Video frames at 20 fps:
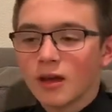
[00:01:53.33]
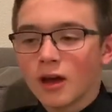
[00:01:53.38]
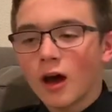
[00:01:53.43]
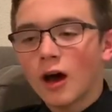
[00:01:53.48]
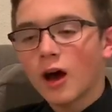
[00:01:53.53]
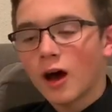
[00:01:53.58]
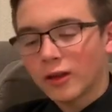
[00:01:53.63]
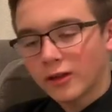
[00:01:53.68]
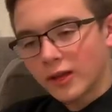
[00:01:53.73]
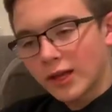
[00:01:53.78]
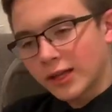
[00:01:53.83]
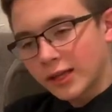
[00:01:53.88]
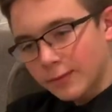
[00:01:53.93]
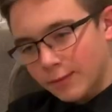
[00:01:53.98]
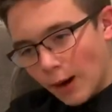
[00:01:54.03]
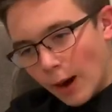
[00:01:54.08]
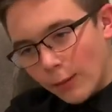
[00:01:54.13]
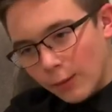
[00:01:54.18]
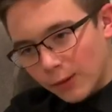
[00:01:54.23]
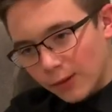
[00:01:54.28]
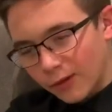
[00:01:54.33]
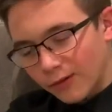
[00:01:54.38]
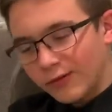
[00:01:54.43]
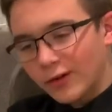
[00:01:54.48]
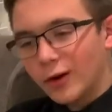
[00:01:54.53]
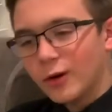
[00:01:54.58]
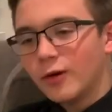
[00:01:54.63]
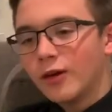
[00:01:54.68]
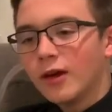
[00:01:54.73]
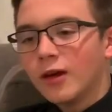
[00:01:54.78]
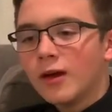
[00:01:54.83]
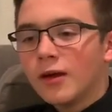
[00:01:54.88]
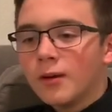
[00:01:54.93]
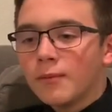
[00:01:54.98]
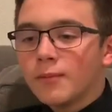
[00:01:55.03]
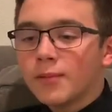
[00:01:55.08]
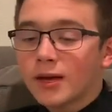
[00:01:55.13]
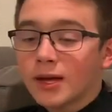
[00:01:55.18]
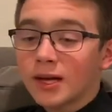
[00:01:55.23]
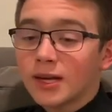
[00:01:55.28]
unlike the popular vote,
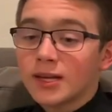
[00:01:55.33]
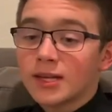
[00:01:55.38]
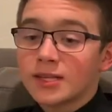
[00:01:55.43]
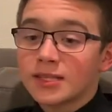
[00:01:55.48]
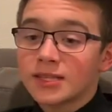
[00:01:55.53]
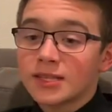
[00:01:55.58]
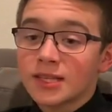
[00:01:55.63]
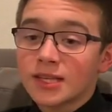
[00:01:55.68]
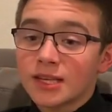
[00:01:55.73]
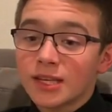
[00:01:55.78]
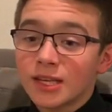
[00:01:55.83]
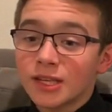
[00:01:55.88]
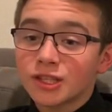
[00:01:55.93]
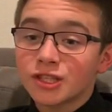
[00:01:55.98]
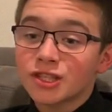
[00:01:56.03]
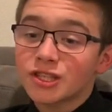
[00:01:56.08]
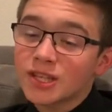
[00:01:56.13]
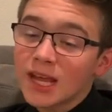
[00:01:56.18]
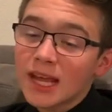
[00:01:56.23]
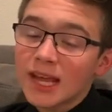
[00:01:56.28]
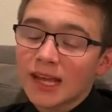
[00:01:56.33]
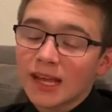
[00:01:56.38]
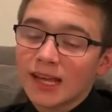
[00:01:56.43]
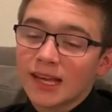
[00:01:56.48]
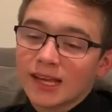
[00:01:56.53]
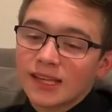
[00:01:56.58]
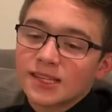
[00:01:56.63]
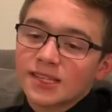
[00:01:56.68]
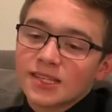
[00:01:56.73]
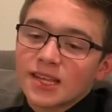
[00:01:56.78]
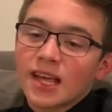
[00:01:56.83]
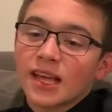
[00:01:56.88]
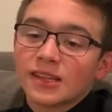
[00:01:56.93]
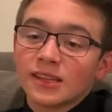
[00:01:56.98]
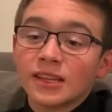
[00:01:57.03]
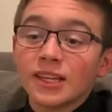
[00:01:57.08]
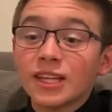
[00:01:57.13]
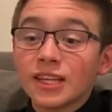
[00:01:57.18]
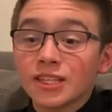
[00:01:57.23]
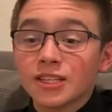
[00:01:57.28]
because each state gets at
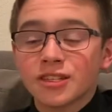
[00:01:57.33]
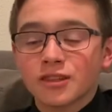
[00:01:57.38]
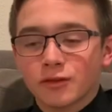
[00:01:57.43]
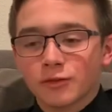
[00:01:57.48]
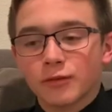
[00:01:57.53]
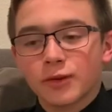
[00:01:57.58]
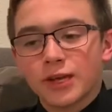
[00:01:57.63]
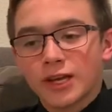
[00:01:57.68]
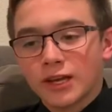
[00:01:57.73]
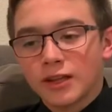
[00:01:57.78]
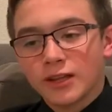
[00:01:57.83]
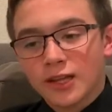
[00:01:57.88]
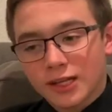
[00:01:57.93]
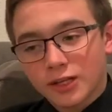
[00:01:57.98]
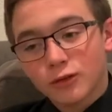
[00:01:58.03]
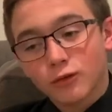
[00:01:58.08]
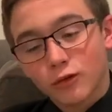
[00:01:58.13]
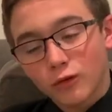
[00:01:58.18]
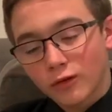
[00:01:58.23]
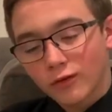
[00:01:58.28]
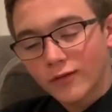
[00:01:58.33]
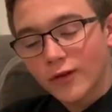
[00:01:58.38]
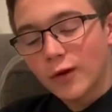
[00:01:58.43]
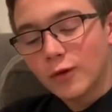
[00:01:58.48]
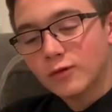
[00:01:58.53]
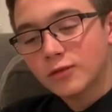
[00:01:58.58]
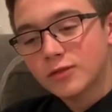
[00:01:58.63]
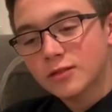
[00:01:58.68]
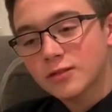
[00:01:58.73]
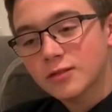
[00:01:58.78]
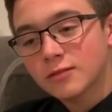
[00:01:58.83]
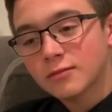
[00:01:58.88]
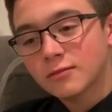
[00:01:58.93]
least 3 electoral votes.